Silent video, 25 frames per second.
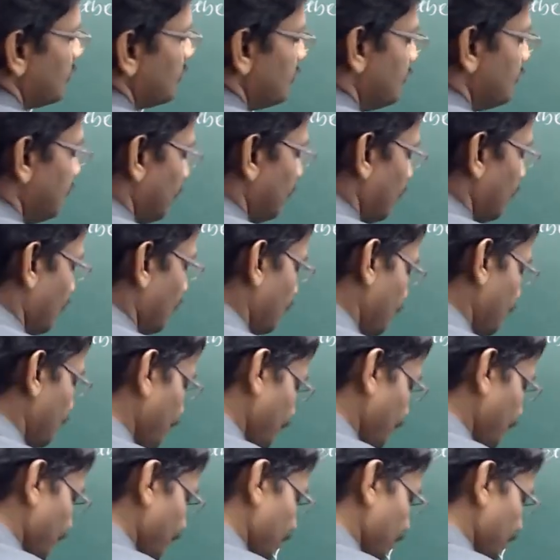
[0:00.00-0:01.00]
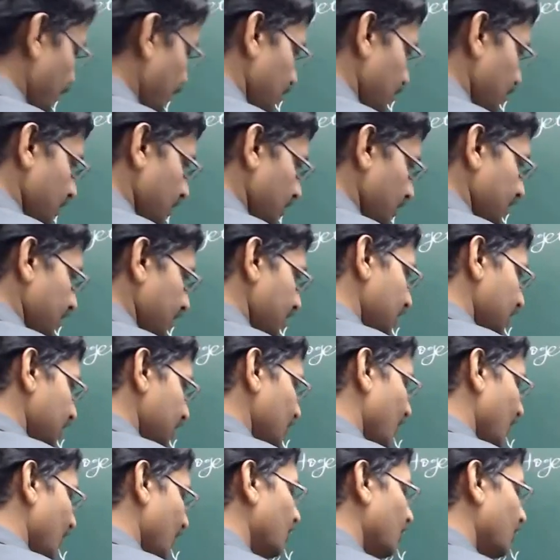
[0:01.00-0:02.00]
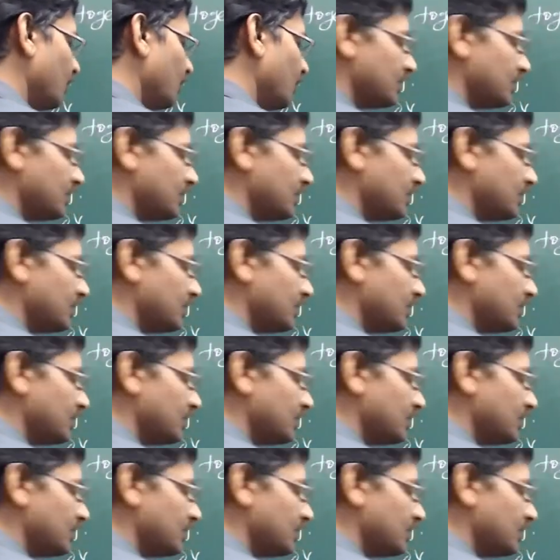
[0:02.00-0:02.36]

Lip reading: 0. This is what we